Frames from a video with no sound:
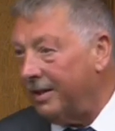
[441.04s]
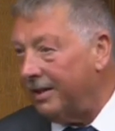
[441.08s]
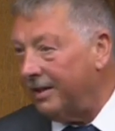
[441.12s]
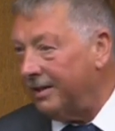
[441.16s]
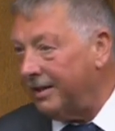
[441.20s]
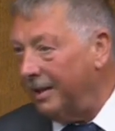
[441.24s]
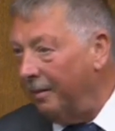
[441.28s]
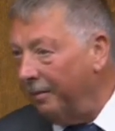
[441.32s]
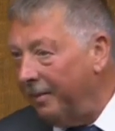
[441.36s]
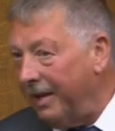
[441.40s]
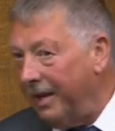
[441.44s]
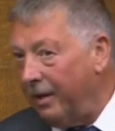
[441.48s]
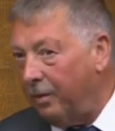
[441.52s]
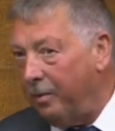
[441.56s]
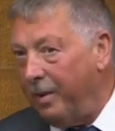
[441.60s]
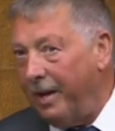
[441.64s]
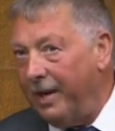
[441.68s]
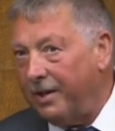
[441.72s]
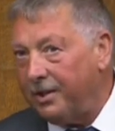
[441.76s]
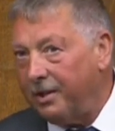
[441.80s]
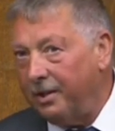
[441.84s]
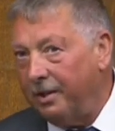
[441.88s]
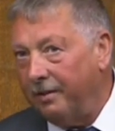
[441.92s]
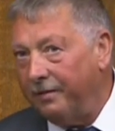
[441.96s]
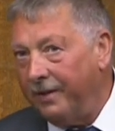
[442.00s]
simply a
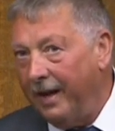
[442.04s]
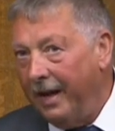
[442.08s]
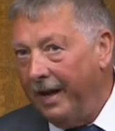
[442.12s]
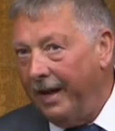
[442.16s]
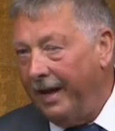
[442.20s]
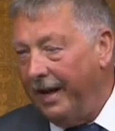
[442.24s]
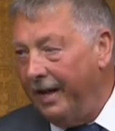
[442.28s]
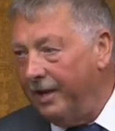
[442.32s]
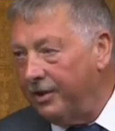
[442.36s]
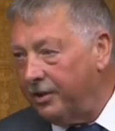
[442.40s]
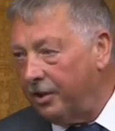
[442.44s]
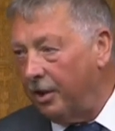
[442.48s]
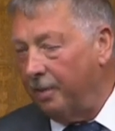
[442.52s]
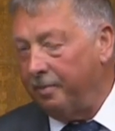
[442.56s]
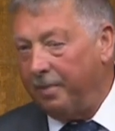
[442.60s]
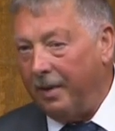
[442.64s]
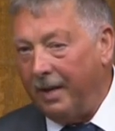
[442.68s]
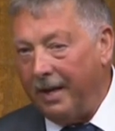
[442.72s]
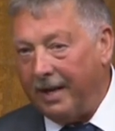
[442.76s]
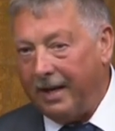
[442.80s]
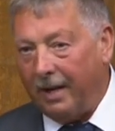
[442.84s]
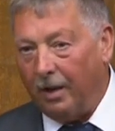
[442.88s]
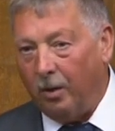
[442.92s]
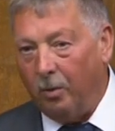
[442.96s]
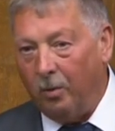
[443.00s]
question of is there a
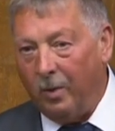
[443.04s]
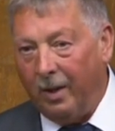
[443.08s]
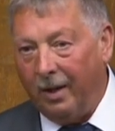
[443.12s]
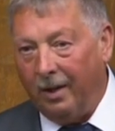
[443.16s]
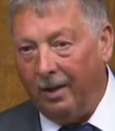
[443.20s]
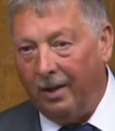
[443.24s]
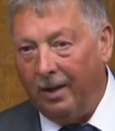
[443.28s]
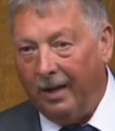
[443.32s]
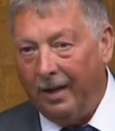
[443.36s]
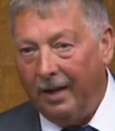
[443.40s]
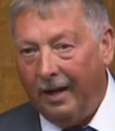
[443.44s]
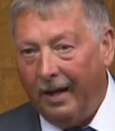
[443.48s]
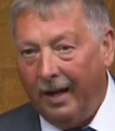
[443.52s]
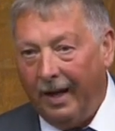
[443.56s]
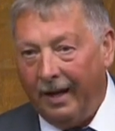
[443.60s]
political will.